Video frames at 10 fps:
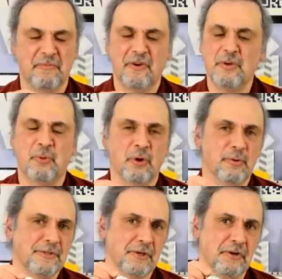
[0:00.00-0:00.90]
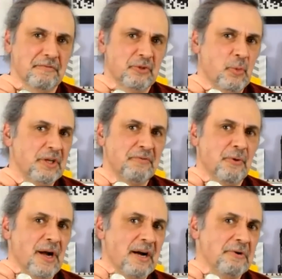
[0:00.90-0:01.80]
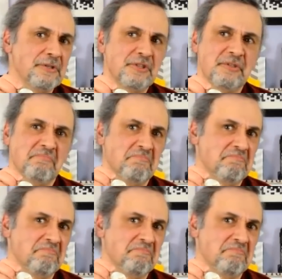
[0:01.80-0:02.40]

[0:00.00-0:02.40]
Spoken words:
Very poor reserve. 24 hours